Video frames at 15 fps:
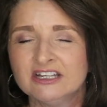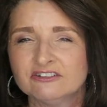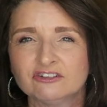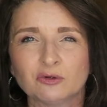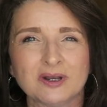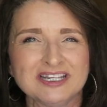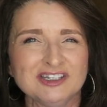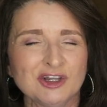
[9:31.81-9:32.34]

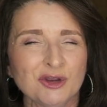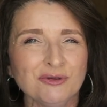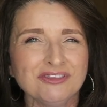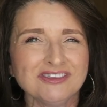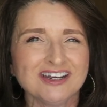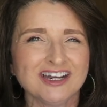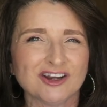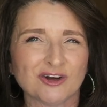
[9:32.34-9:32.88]
so I know
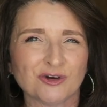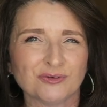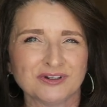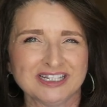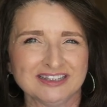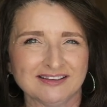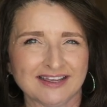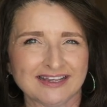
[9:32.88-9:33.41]
that I
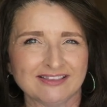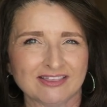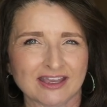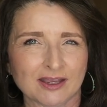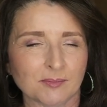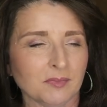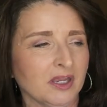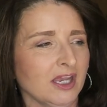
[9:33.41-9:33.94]
already like
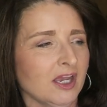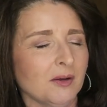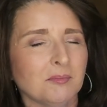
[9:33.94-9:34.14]
them.